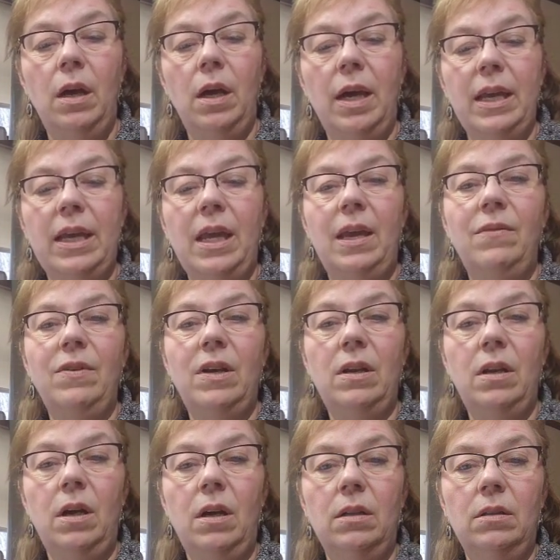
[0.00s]
I gave it
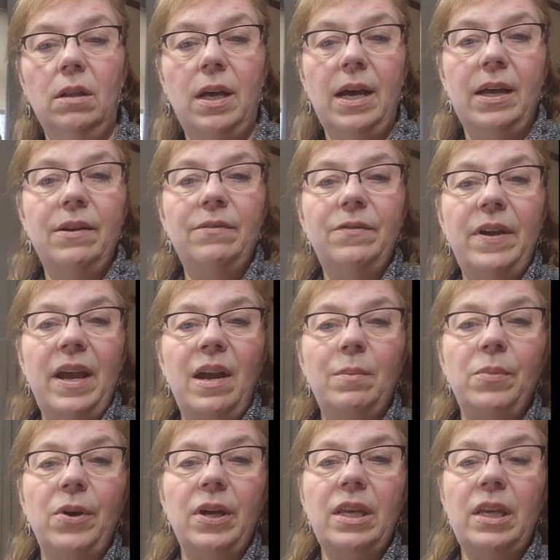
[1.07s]
a lot of
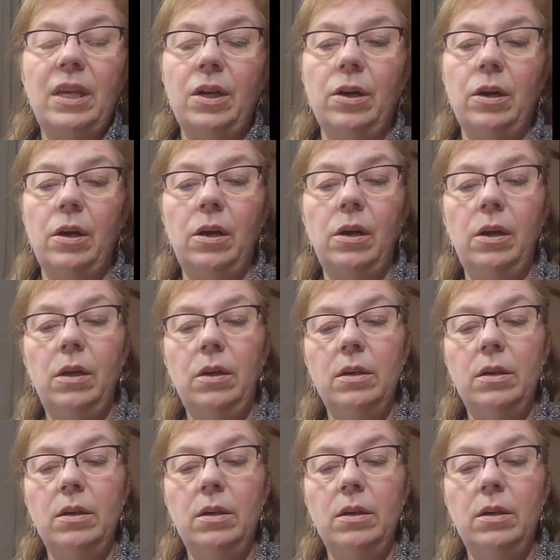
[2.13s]
fabric here